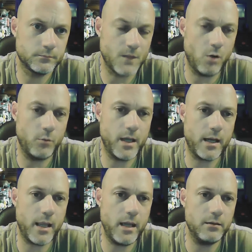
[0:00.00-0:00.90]
Oh, we got
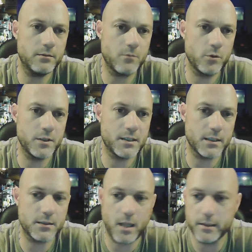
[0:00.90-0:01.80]
8 and only
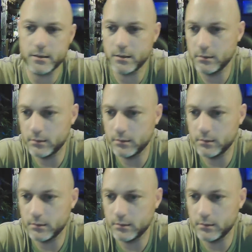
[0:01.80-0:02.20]
6 likes.